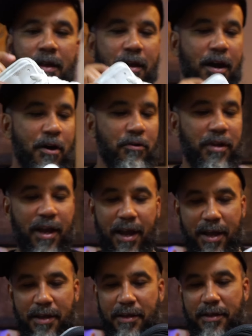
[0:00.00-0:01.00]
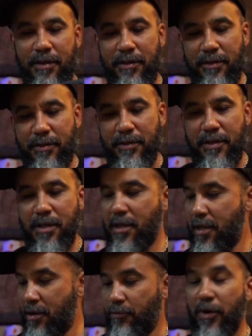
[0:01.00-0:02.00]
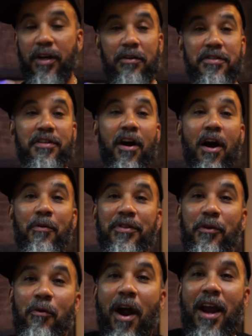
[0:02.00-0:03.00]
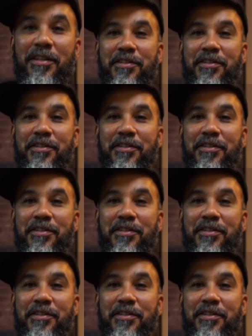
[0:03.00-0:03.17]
Okay. We're going to start with the right